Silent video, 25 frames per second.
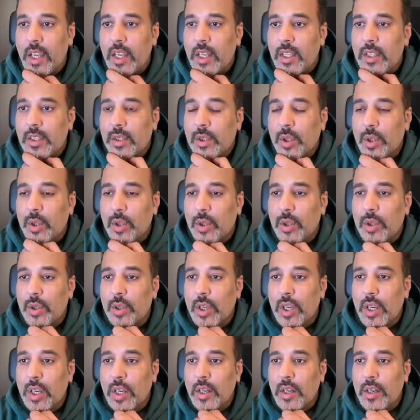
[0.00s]

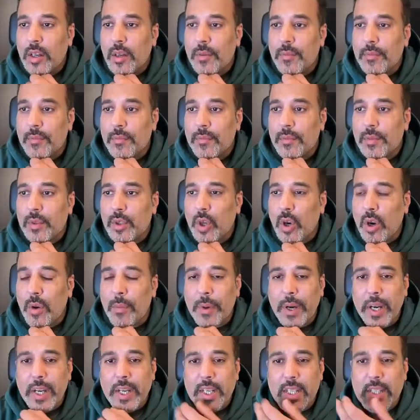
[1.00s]
So
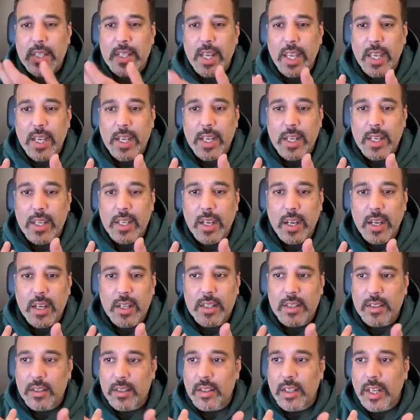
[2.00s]
shop IDs likely
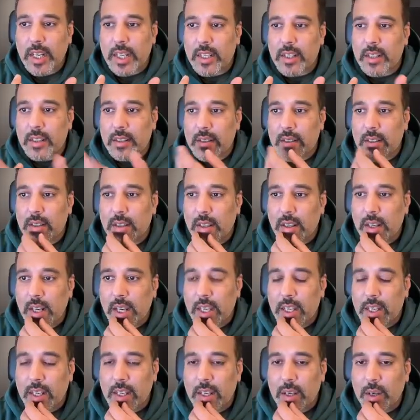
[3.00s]

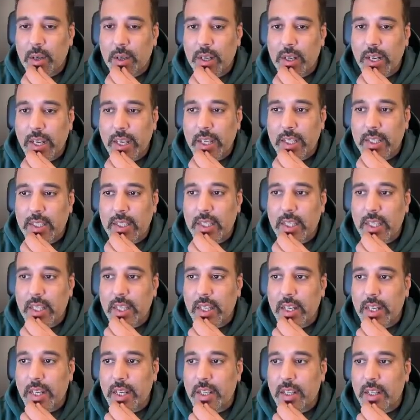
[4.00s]
not like a
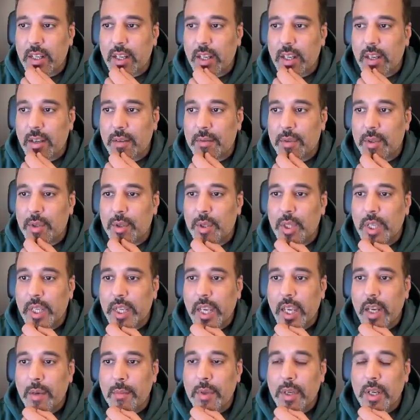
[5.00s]
secret, so they
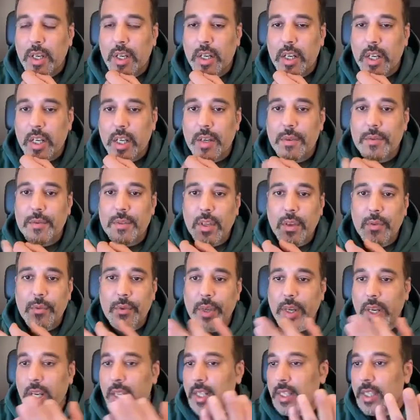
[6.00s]
can be retrieved
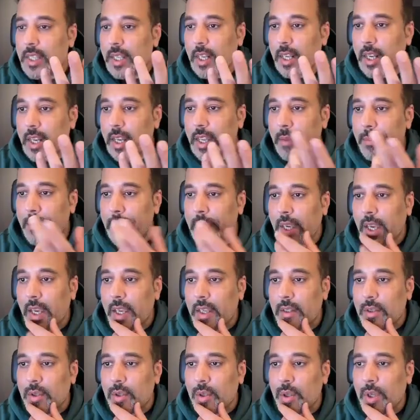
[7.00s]
somewhere else in an
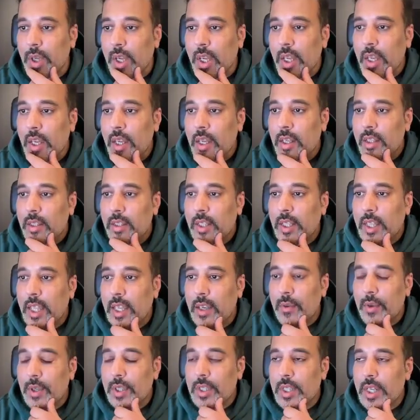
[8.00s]
API. So the
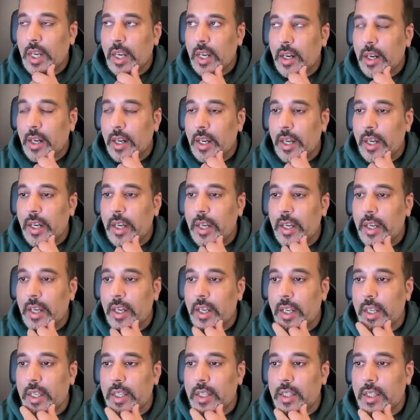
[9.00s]
thing which Checker did
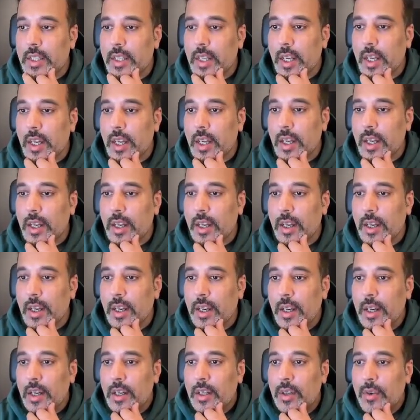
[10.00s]
is to
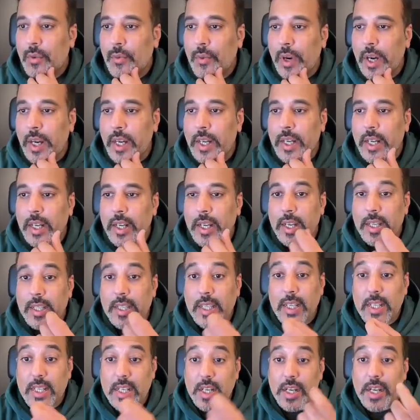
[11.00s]
find a
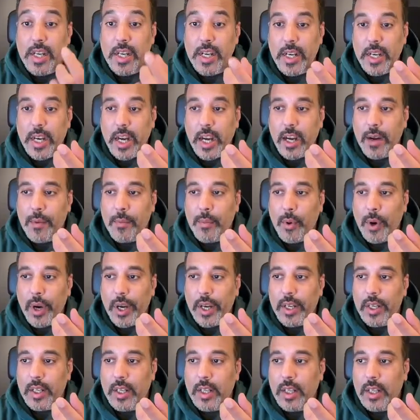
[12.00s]
necessary
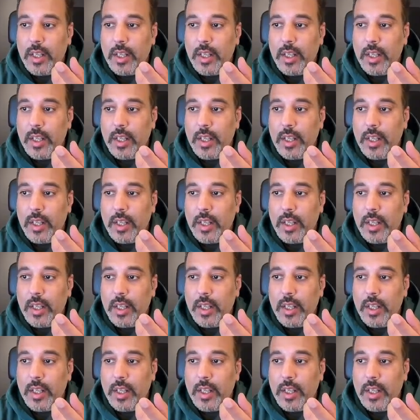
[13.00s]
endpoint.